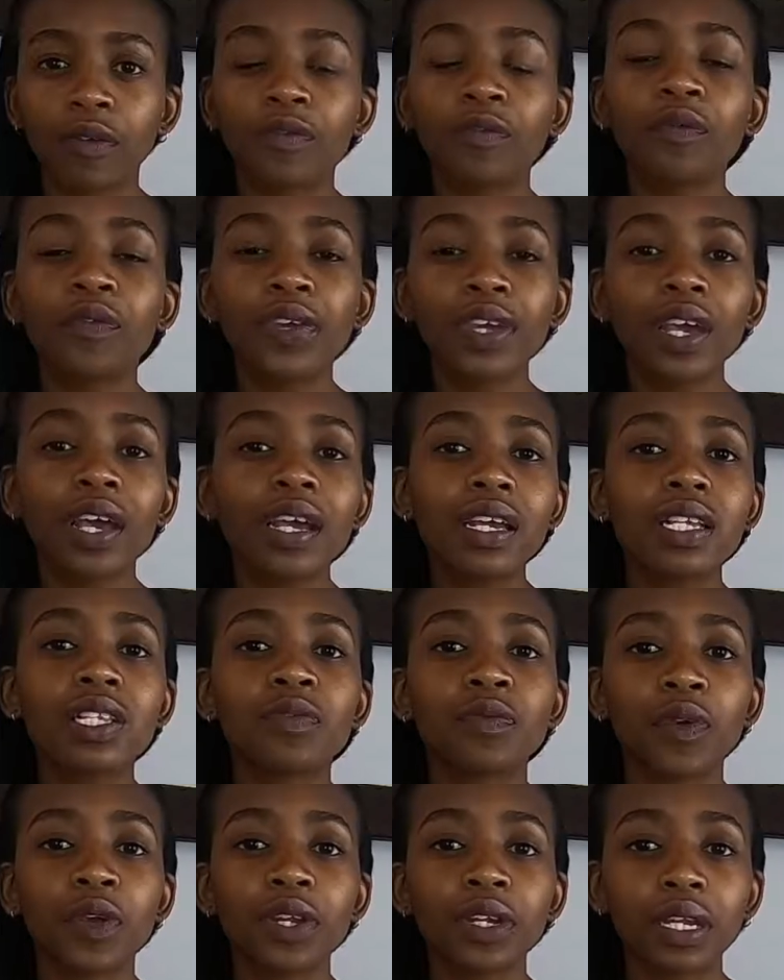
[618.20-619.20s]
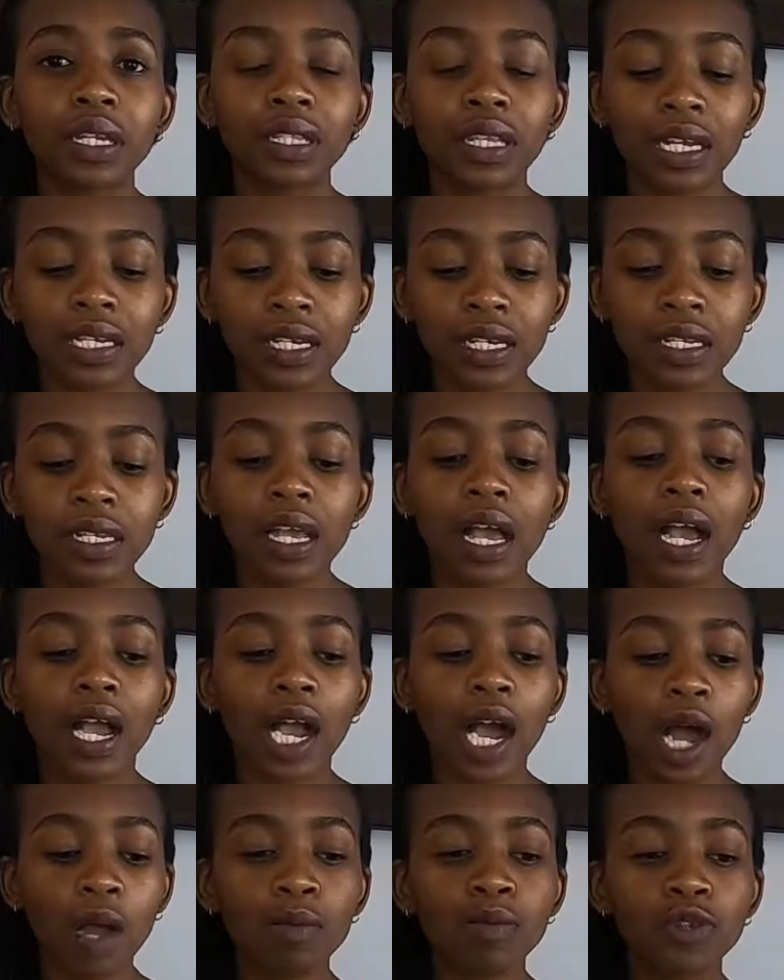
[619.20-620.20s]
Fear is very dangerous. That just
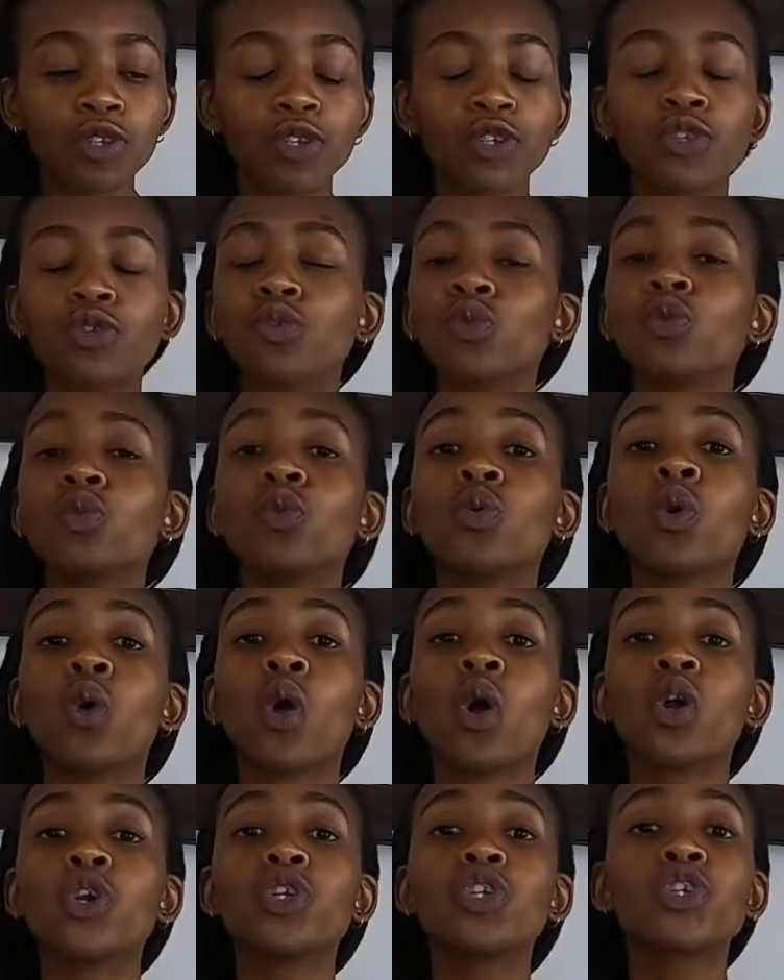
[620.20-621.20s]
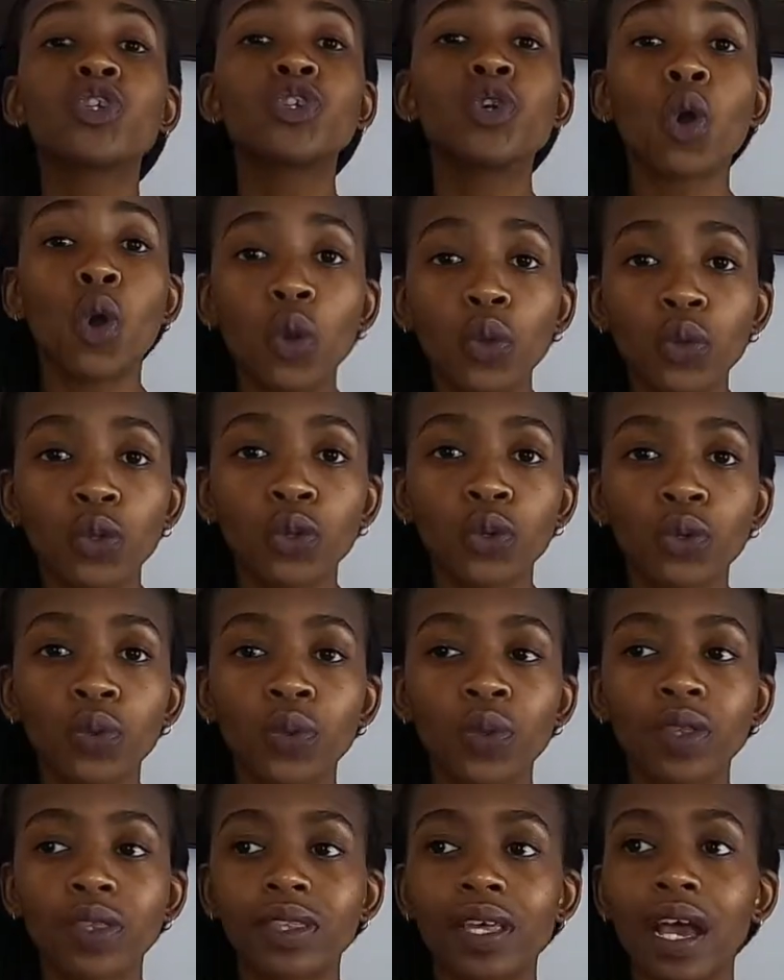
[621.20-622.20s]
comes to show
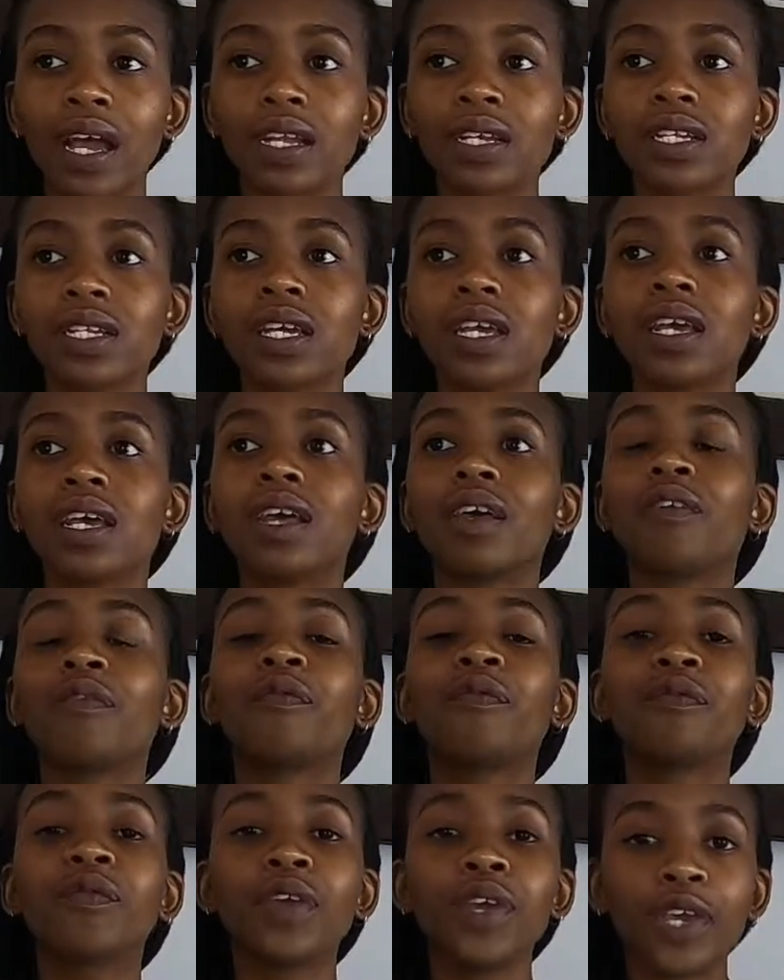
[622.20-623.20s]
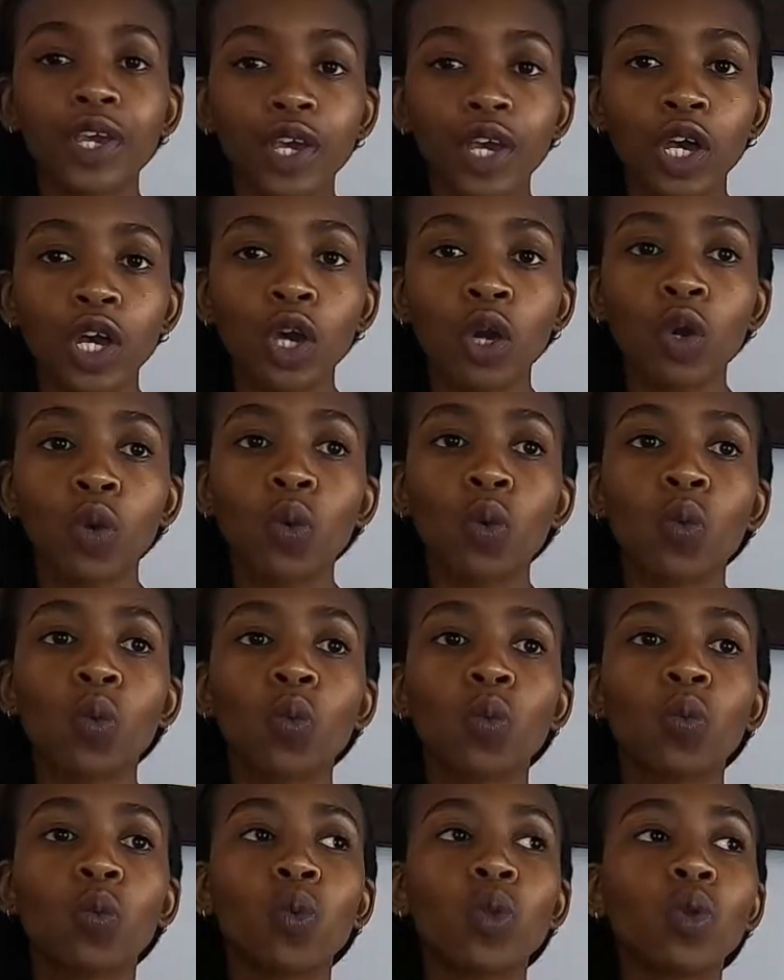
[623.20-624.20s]
you that fear
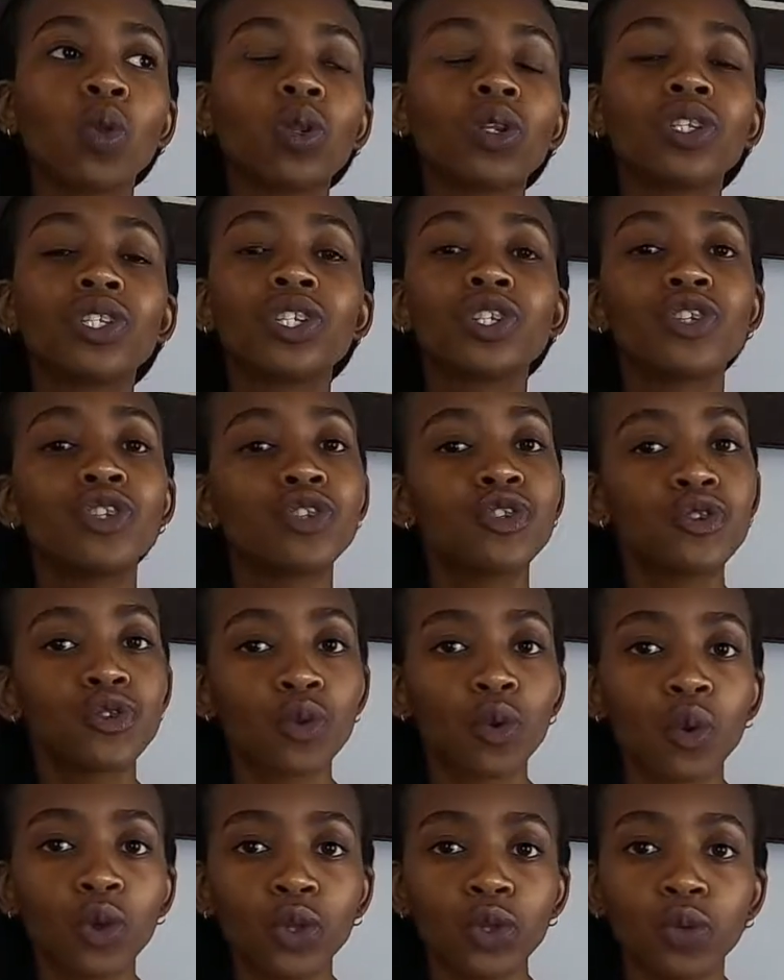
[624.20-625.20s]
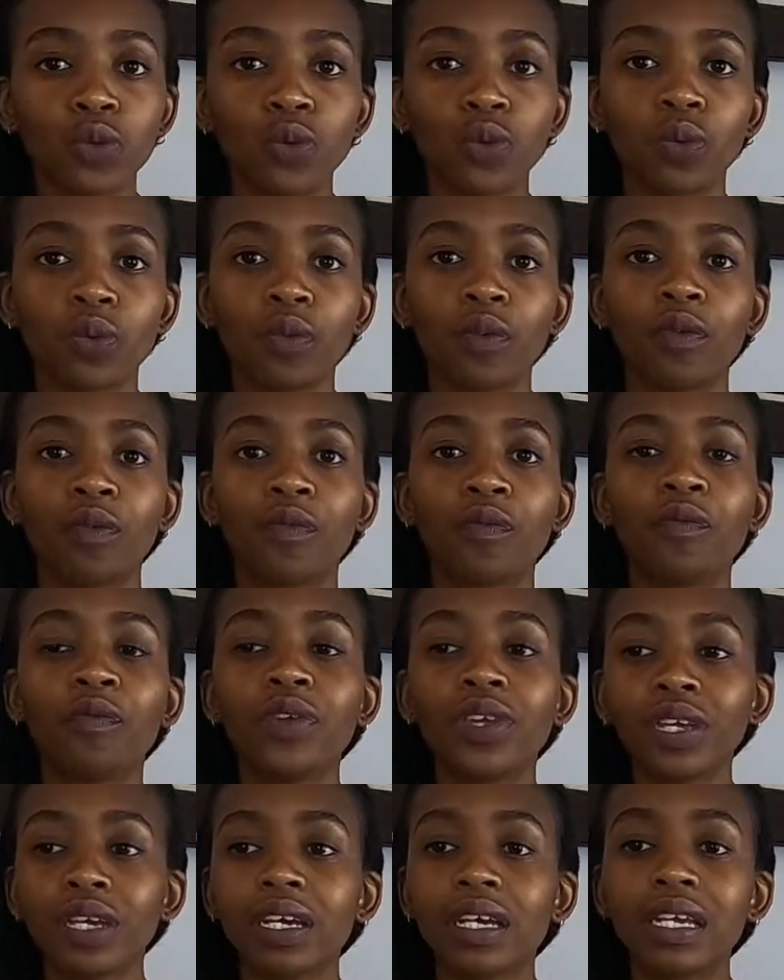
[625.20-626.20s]
will destroy you.
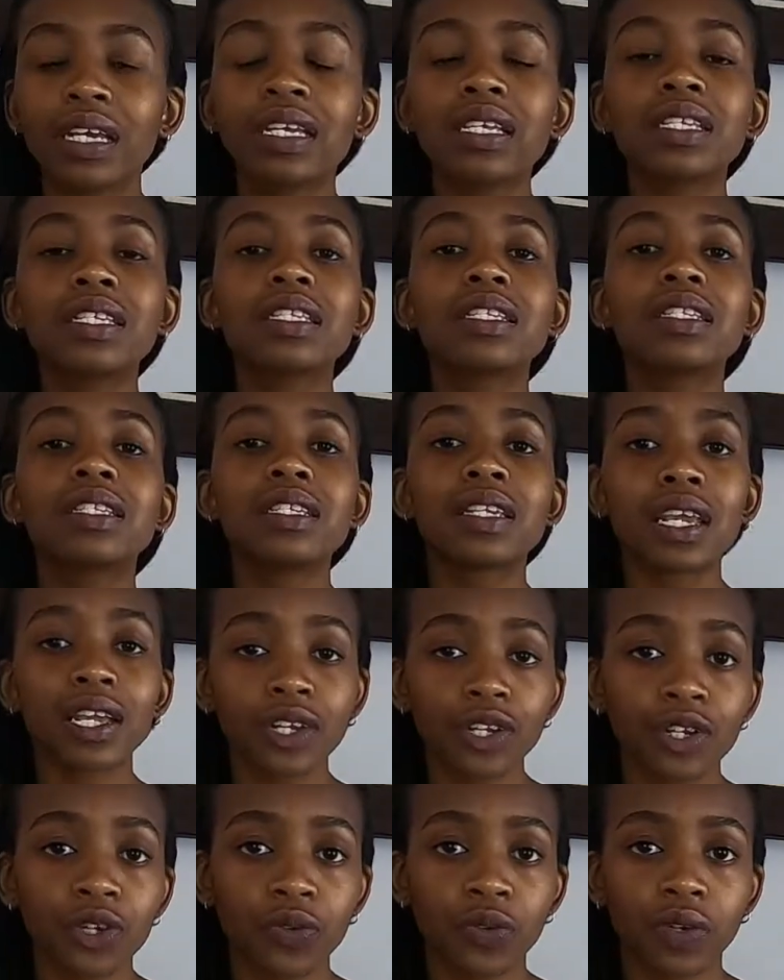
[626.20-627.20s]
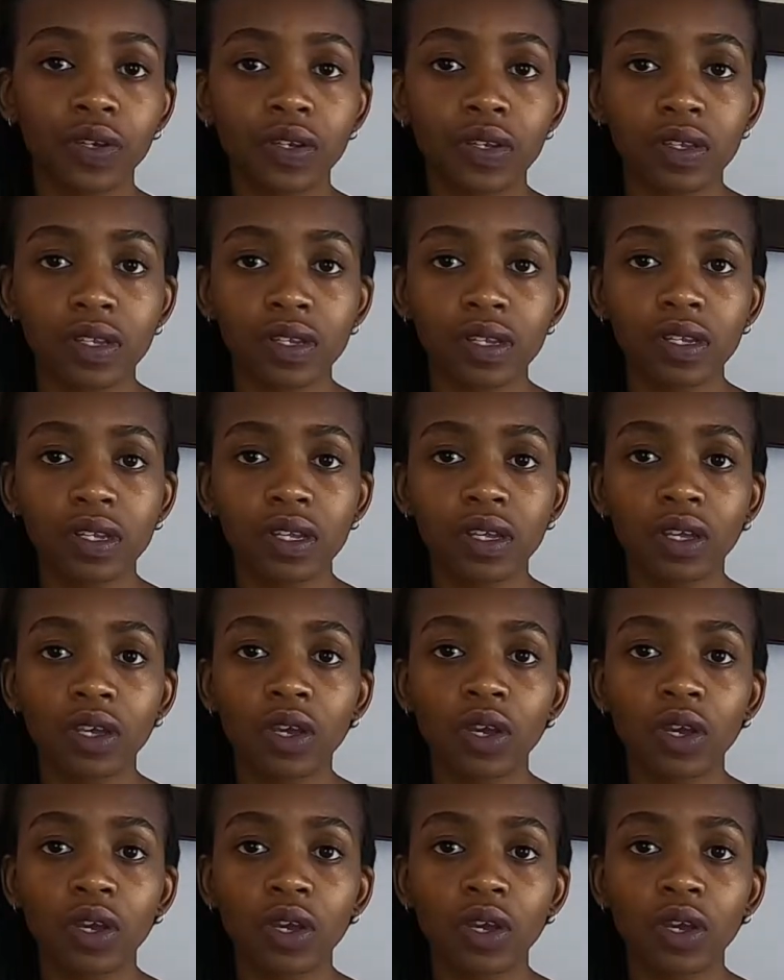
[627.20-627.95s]
Fear is dangerous.